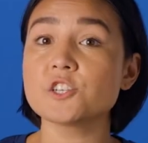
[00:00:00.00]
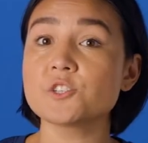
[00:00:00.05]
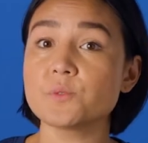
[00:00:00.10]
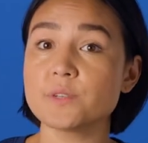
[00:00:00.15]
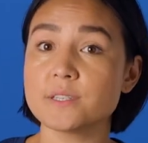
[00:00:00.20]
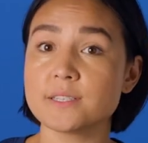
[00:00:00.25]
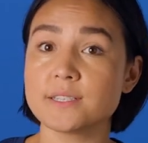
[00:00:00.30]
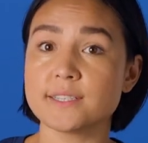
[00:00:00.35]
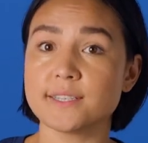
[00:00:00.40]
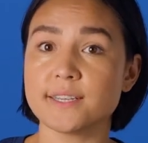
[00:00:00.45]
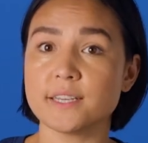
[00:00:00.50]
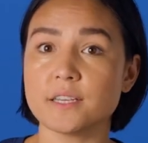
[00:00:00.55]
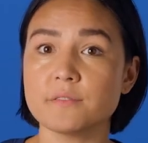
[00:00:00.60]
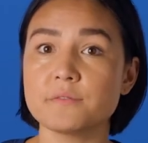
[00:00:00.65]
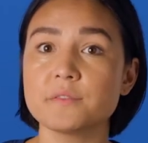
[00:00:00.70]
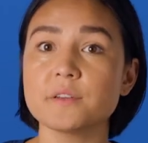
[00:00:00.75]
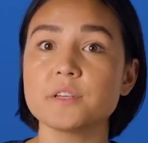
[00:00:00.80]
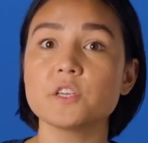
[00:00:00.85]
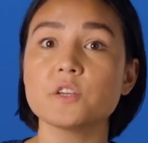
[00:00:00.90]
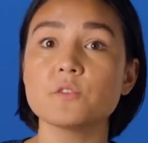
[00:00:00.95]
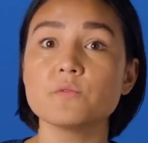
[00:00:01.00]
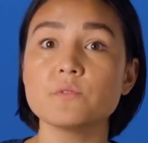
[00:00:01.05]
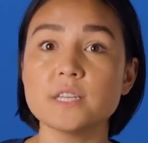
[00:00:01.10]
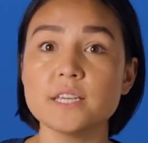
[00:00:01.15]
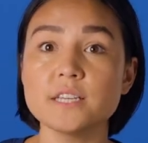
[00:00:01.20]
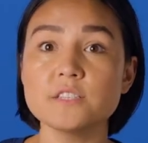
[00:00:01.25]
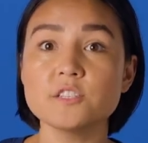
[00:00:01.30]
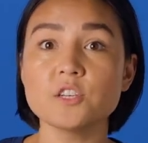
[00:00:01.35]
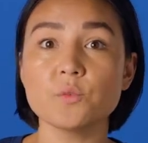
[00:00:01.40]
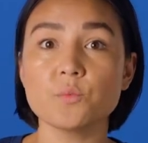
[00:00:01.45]
just receive, you
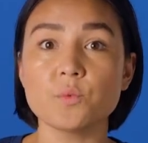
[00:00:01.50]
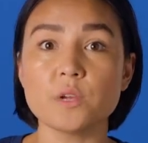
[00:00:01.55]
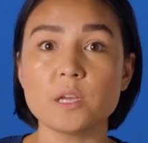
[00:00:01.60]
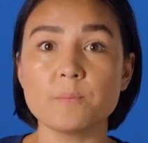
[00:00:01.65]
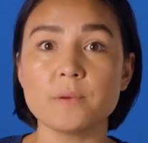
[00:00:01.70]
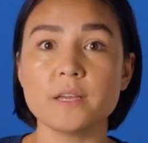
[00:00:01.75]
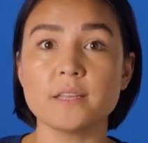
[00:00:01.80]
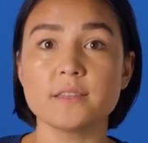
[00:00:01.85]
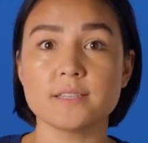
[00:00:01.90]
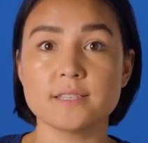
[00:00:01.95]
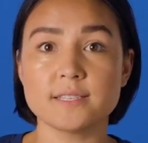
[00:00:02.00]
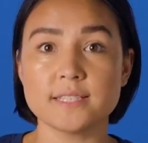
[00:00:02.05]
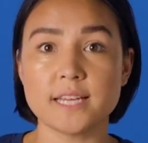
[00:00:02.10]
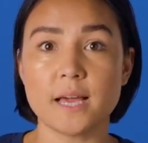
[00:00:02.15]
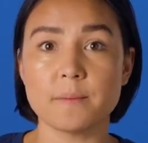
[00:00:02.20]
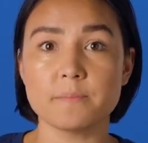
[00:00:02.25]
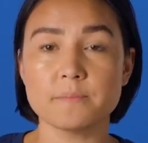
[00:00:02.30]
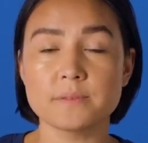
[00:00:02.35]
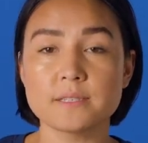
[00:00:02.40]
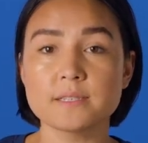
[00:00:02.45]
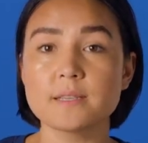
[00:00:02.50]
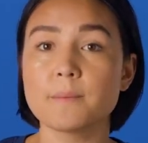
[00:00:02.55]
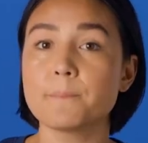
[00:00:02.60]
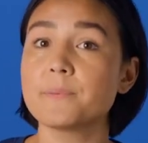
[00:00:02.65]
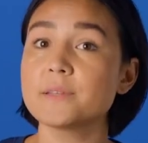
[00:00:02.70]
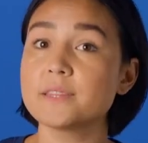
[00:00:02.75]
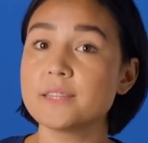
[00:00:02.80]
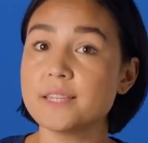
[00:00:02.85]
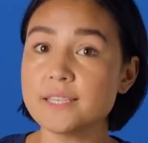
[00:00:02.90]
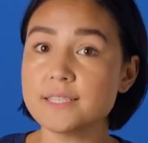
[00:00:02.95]
need to repeat the steps,
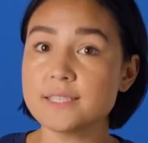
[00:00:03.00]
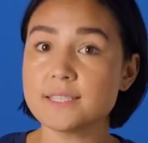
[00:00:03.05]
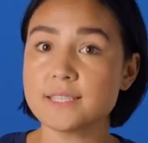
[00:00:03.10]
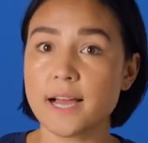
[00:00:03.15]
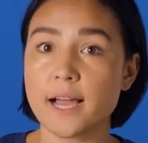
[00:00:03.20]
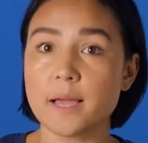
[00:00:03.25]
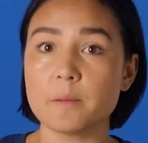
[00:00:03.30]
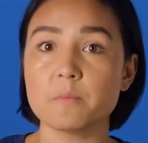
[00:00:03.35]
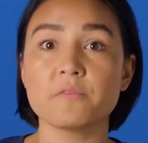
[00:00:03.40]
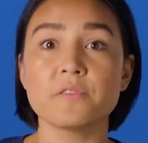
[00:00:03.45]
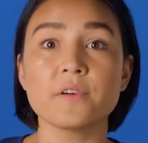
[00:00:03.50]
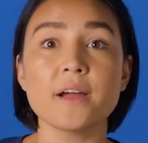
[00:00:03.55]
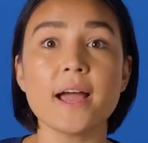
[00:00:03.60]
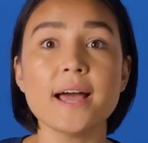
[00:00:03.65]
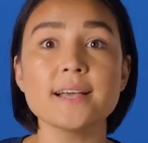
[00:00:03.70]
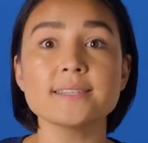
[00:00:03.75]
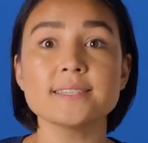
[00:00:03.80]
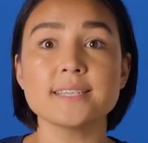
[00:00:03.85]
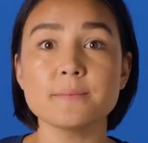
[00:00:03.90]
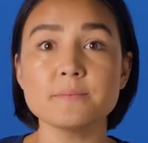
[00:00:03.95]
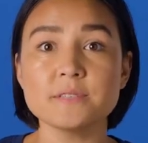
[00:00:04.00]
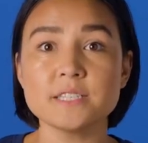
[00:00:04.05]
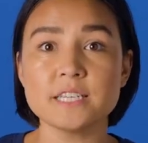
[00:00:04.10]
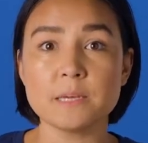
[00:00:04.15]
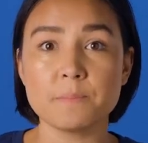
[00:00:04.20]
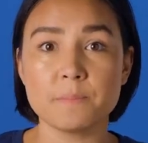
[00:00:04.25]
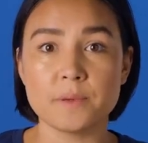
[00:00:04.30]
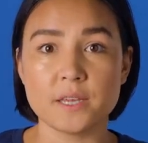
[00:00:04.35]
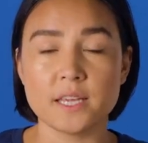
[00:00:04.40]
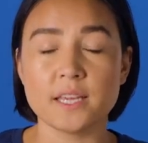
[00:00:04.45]
but this time for
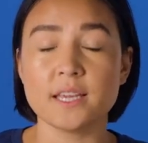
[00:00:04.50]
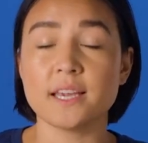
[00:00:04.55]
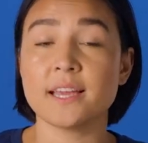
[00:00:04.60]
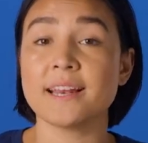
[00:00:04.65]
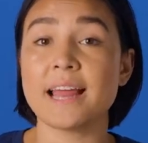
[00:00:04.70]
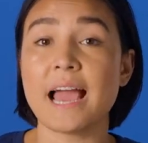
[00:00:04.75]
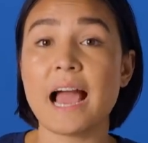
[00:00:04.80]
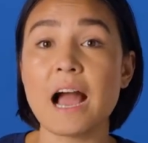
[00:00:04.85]
SMTP and